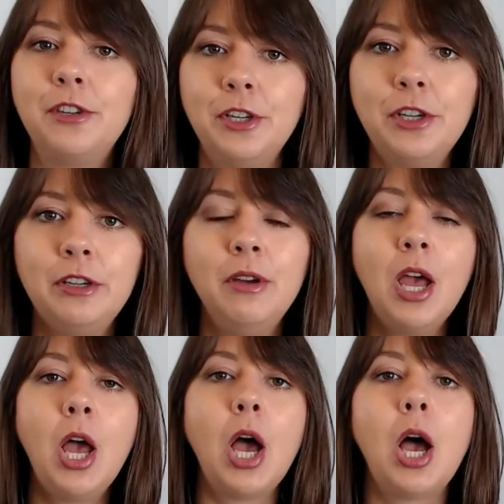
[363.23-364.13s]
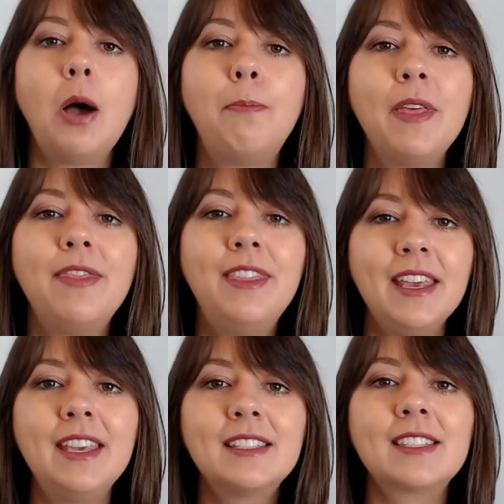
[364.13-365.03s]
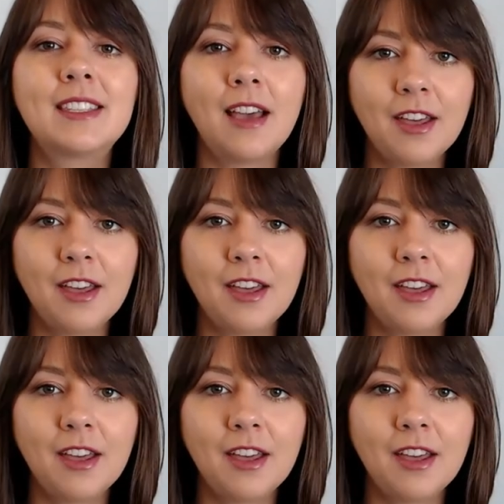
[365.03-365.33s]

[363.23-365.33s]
or new, but these